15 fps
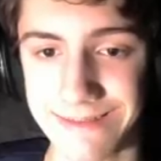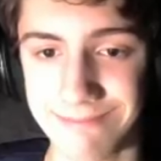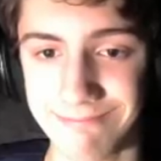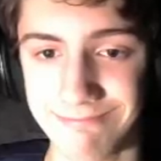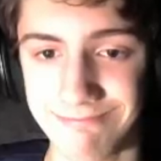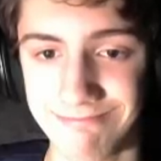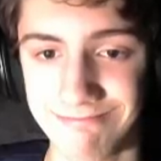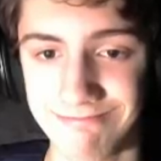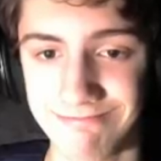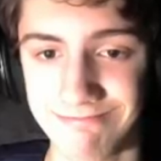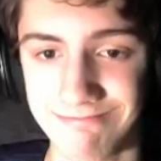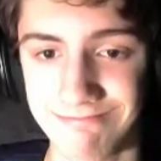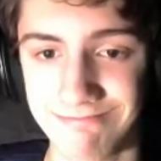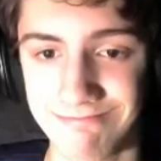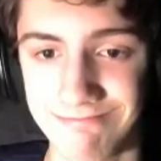
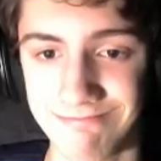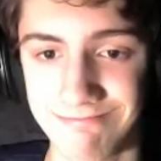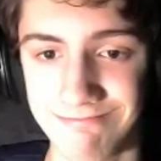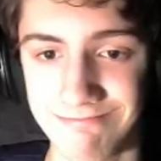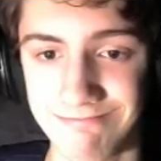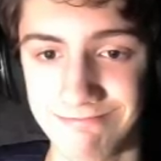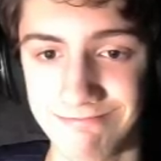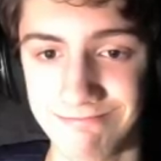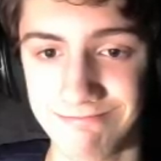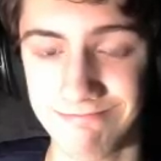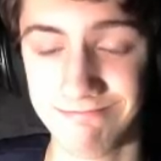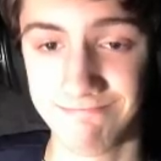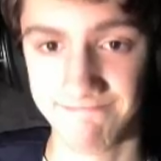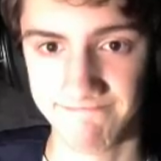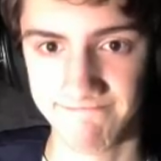(no one is talking)